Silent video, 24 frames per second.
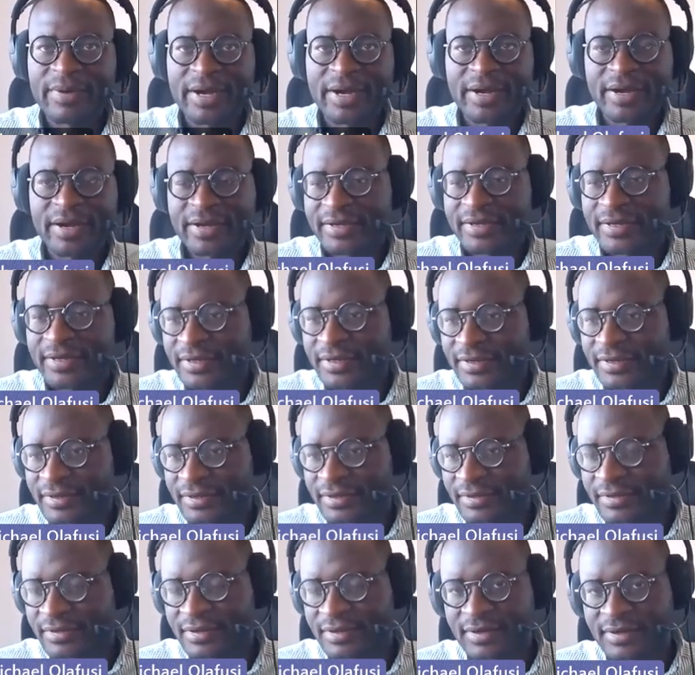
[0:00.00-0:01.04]

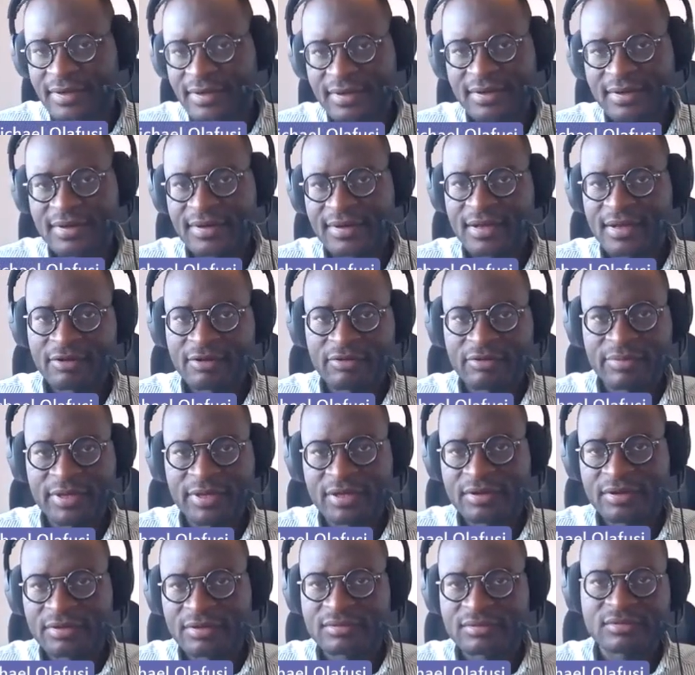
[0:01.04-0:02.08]
I'll
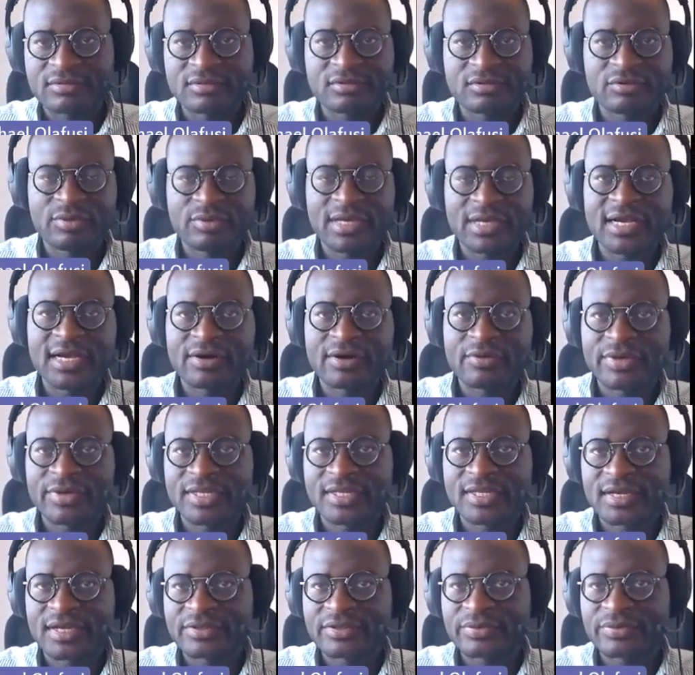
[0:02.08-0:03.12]
be quicker
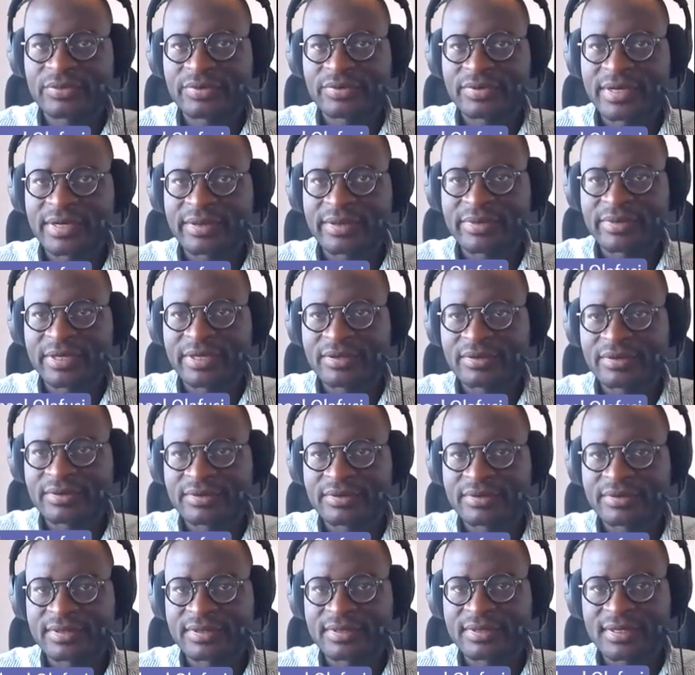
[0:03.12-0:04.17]
with that one and be
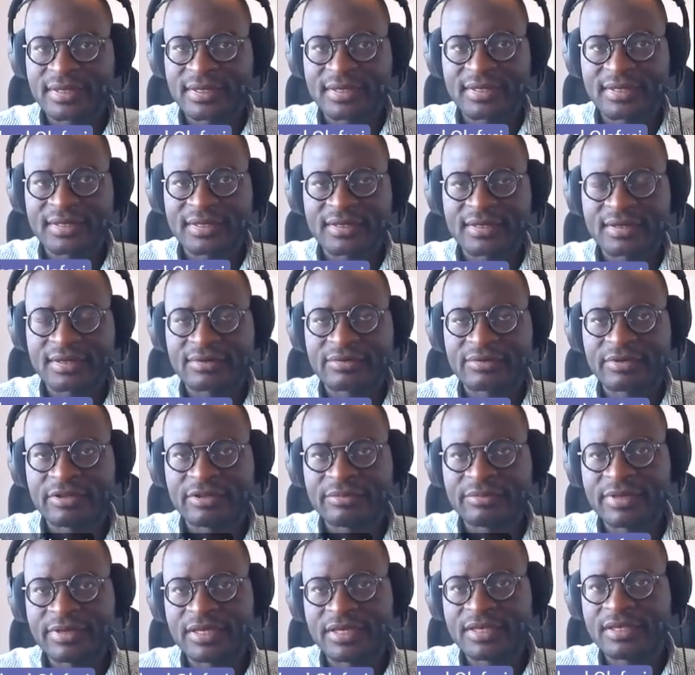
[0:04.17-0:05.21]
done,
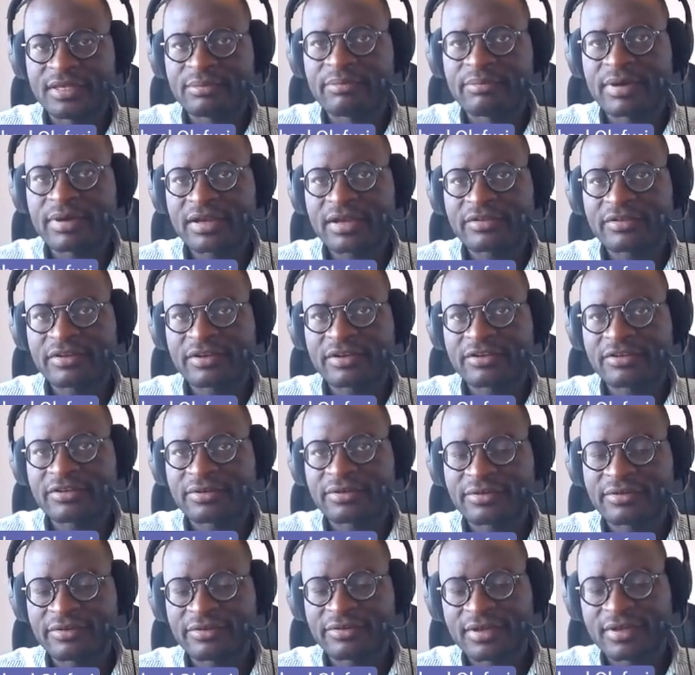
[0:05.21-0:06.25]
will be the past
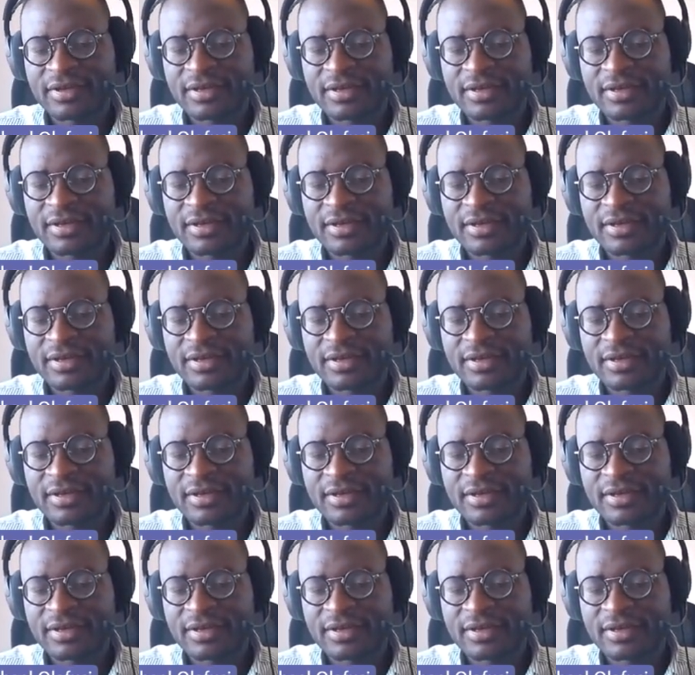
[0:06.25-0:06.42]
sessions.